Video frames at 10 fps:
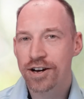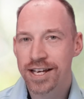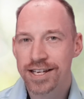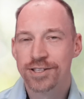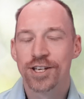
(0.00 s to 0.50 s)

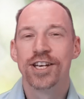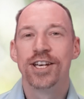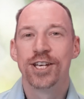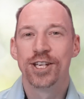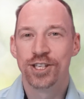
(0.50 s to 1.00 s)
is
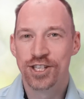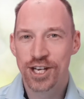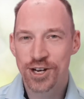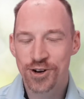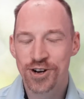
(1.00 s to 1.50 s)

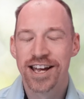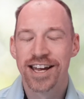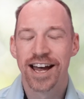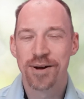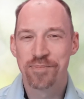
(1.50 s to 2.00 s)
deer,
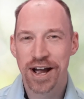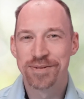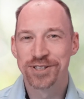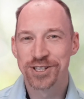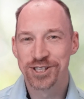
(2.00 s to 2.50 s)
I
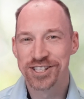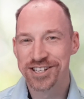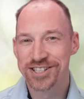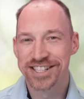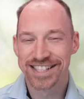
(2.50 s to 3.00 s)
promise there's
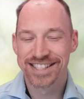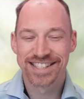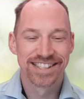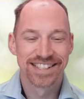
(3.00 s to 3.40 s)
deer ticks.